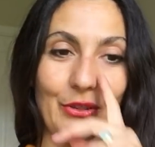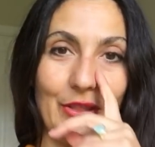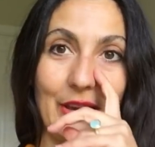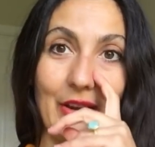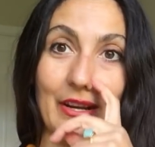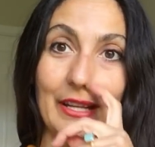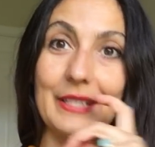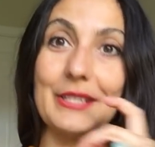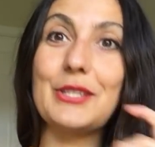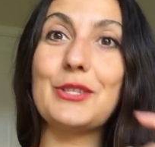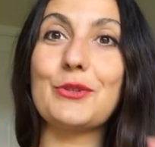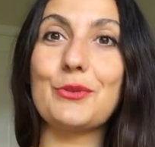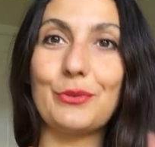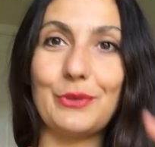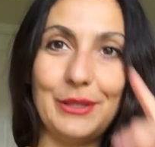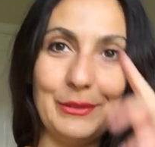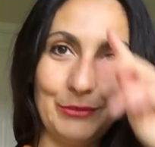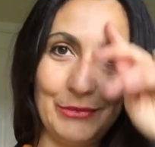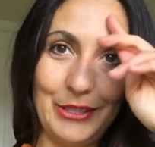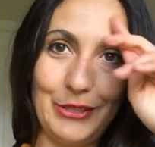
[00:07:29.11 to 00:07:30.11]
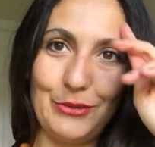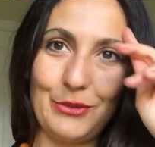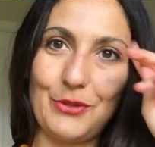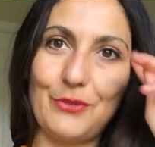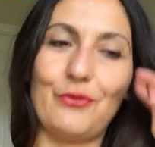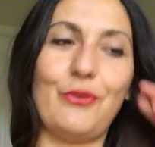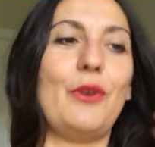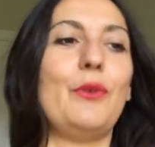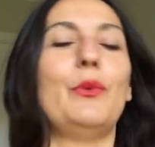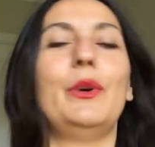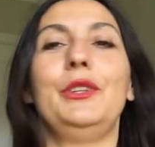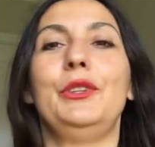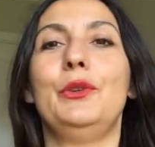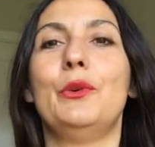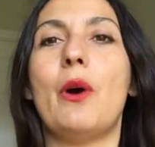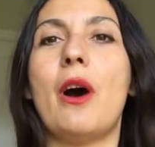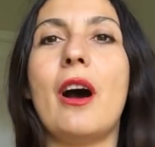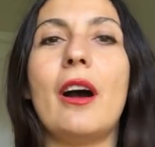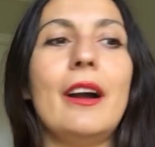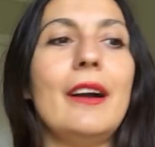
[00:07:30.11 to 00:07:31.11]
They're extremely useful when
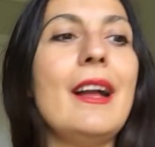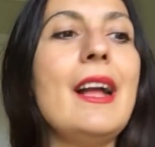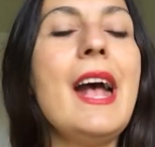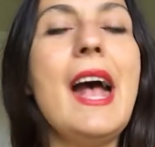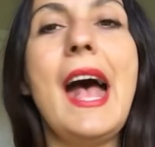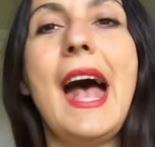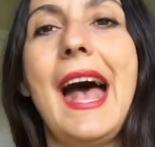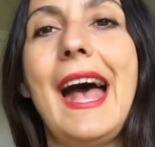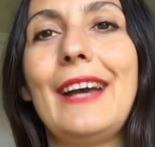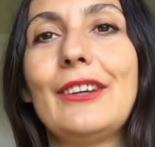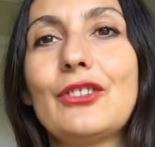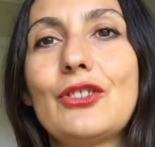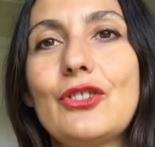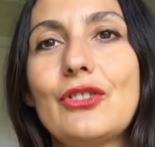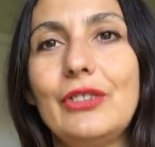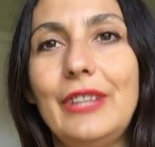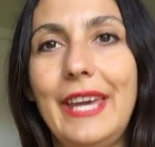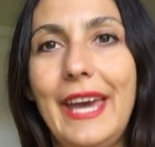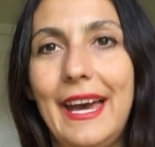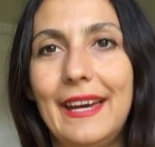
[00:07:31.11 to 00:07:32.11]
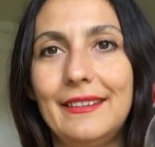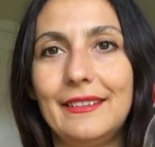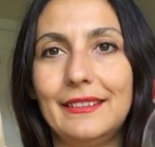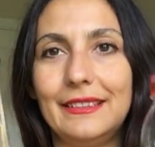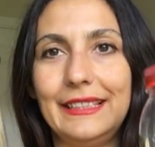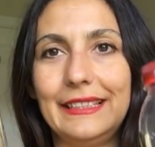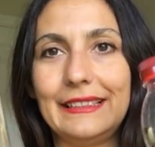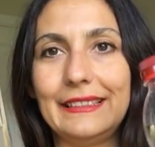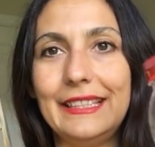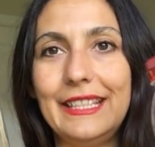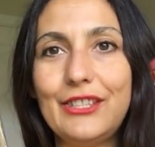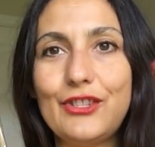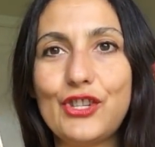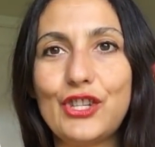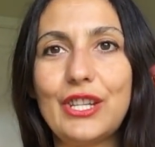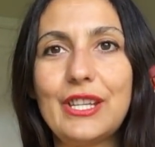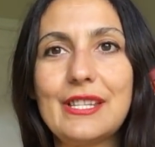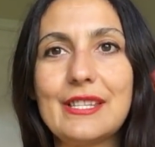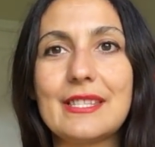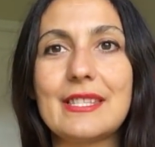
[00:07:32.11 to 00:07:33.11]
you are actually handling
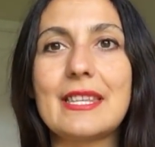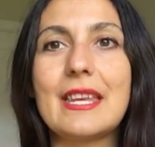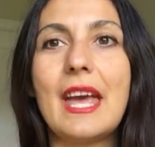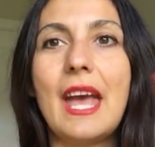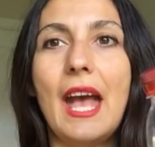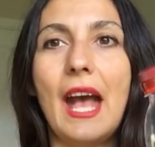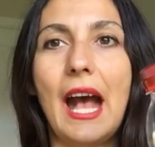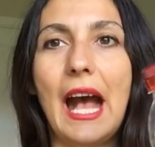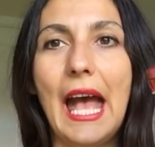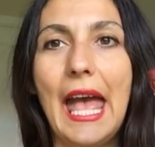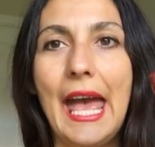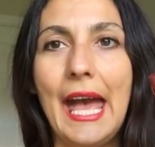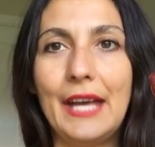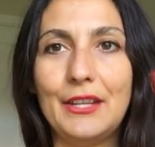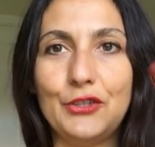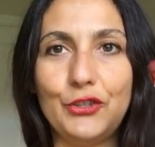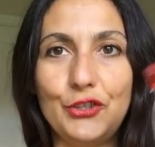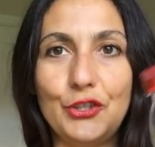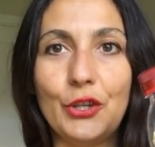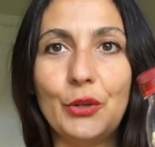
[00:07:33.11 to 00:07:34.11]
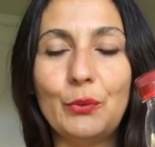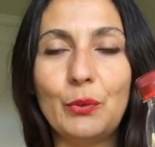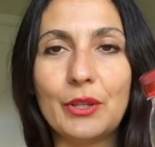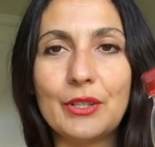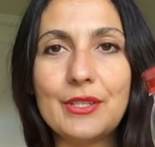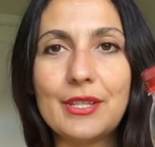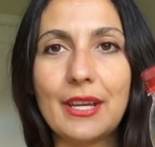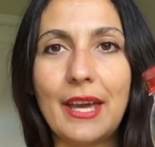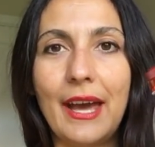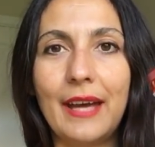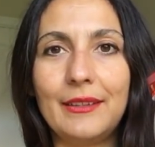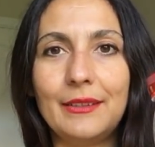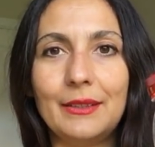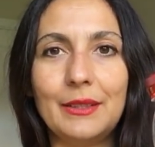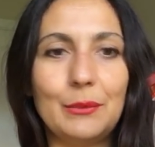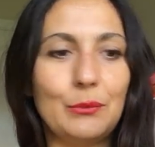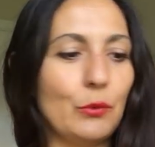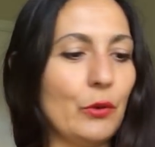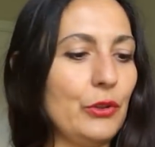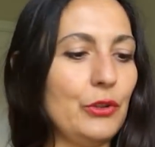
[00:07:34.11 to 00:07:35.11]
leeches and you don't want to handle
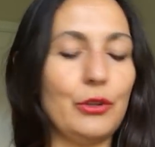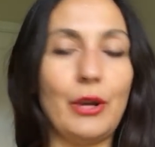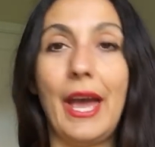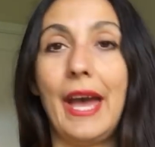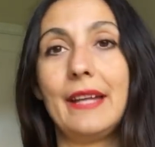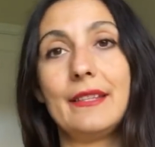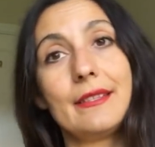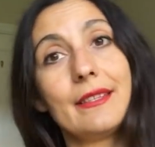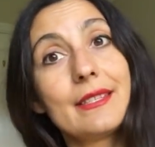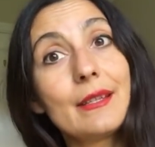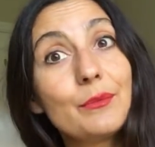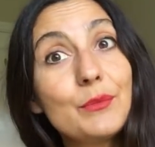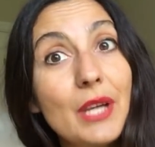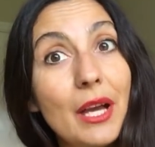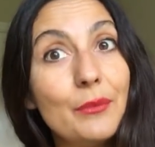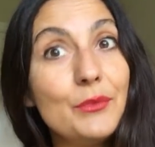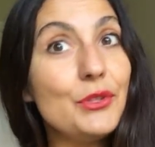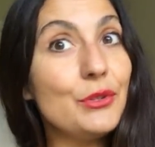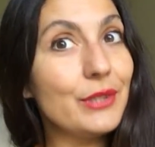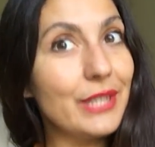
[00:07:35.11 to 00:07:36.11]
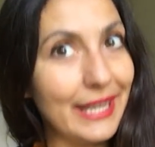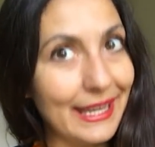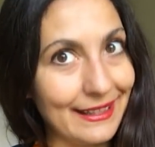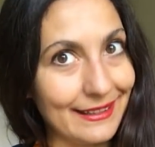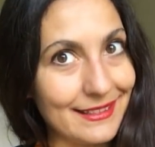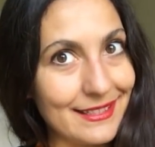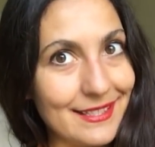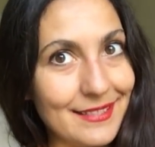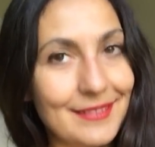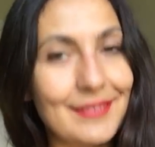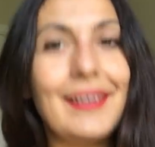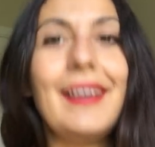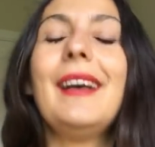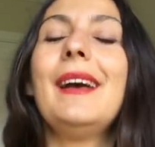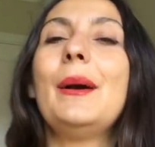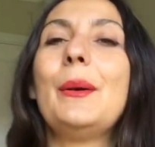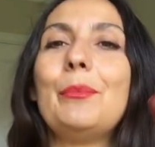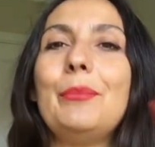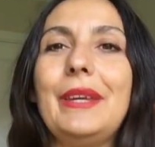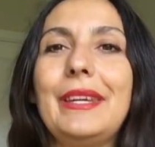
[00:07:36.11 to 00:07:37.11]
them with your hands. Sometimes you can't,
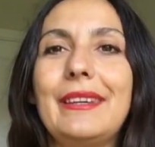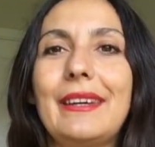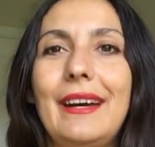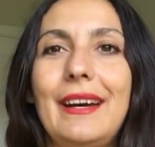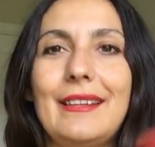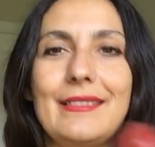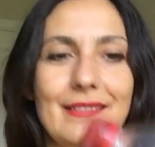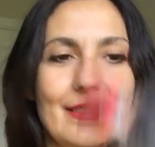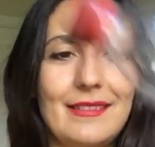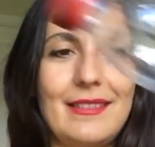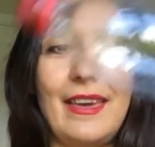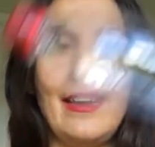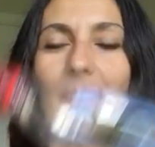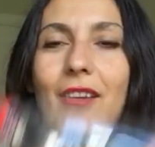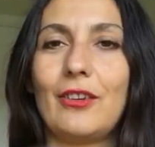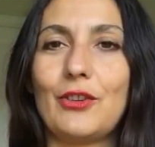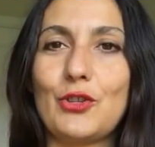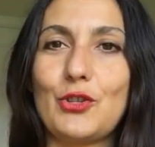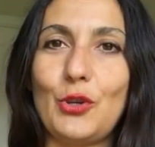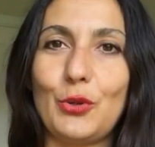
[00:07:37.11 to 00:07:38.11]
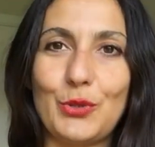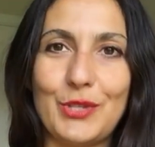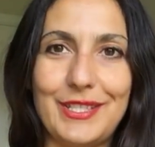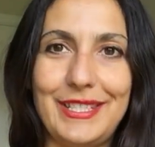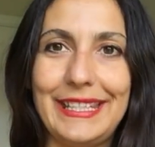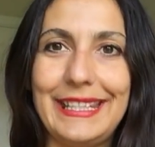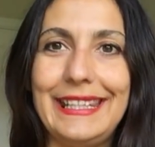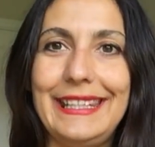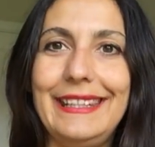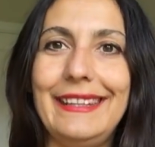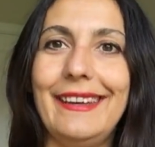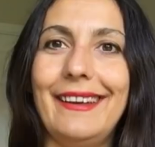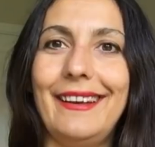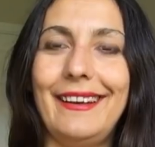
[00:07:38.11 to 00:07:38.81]
because they are so sticky.